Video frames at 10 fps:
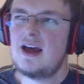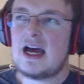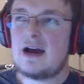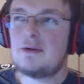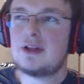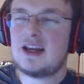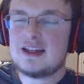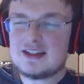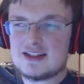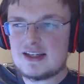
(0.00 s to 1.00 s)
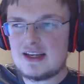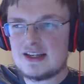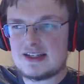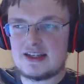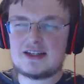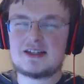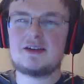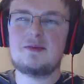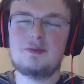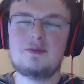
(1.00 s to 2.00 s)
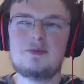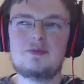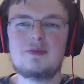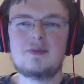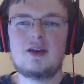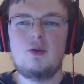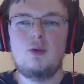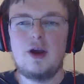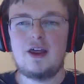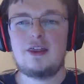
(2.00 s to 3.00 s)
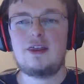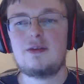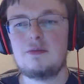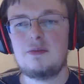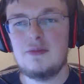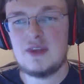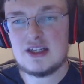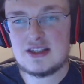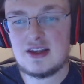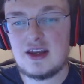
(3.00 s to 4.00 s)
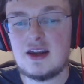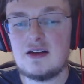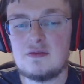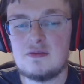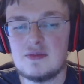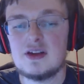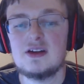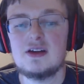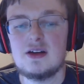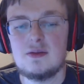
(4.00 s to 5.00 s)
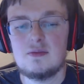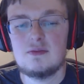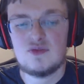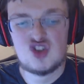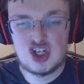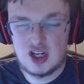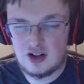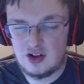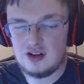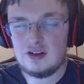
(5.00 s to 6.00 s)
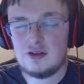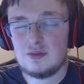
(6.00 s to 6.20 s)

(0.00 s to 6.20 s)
I would like to see a system with this thing chilled,